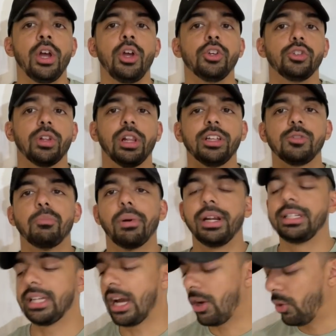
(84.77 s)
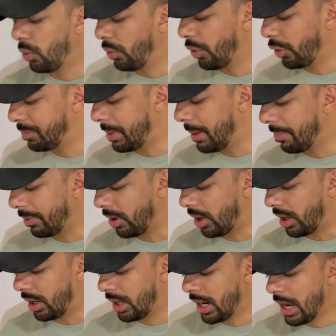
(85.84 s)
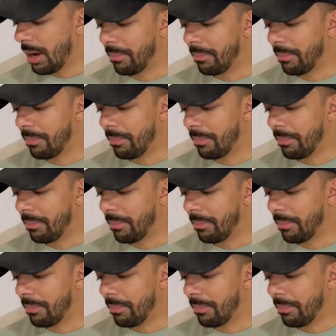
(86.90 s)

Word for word: So let's break down who those people are.